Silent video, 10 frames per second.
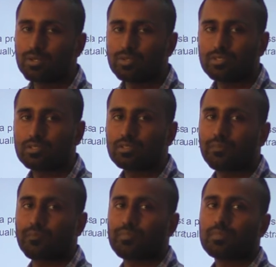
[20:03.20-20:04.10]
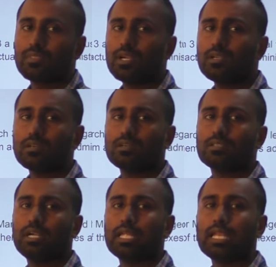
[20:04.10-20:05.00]
news that
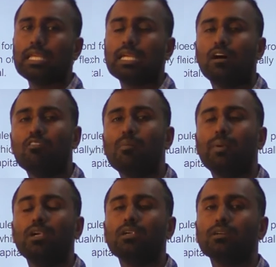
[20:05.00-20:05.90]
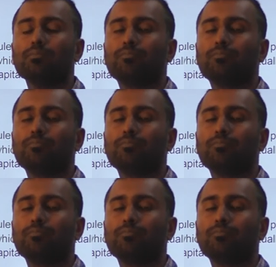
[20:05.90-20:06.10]
the Delhi government